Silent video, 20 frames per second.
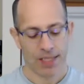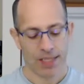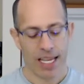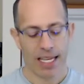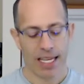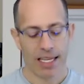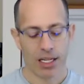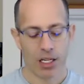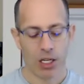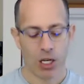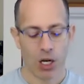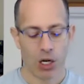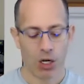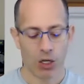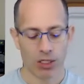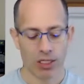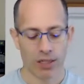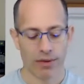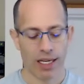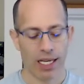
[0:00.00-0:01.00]
I can
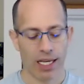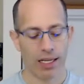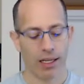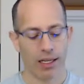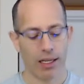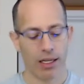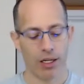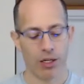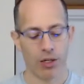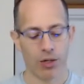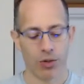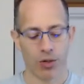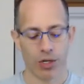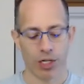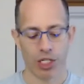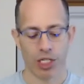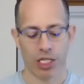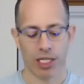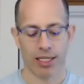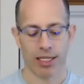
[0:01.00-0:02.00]
cultivate a
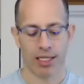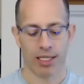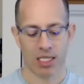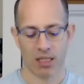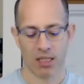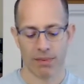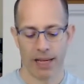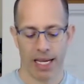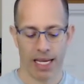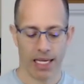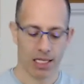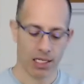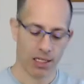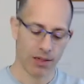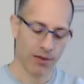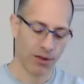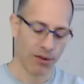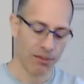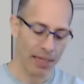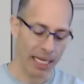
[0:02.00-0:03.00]
nourishing space
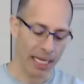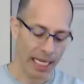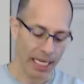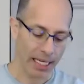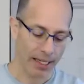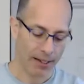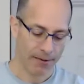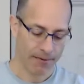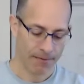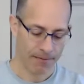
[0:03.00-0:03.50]
for me.